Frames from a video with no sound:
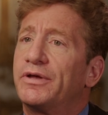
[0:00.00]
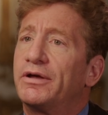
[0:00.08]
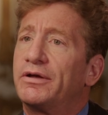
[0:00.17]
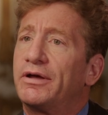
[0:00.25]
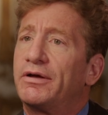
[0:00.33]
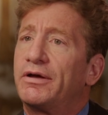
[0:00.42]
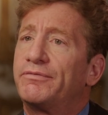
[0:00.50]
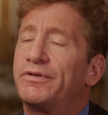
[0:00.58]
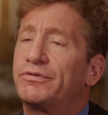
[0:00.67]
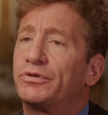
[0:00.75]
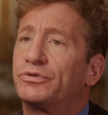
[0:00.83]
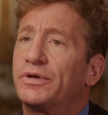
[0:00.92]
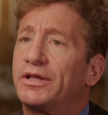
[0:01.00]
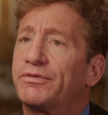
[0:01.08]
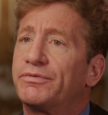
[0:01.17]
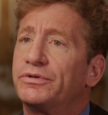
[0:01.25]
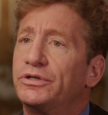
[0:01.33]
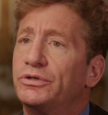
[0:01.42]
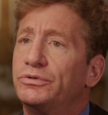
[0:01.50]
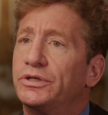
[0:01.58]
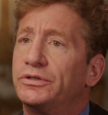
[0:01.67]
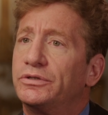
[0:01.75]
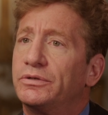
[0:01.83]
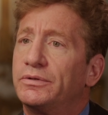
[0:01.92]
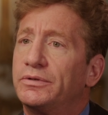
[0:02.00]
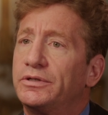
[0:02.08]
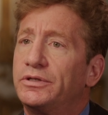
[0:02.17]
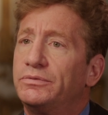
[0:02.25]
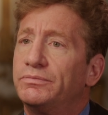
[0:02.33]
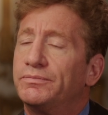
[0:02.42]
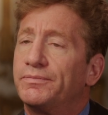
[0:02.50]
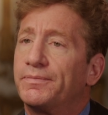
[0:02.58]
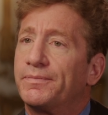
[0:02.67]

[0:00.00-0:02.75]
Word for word: a, a, a fiscal transfer union? Uh,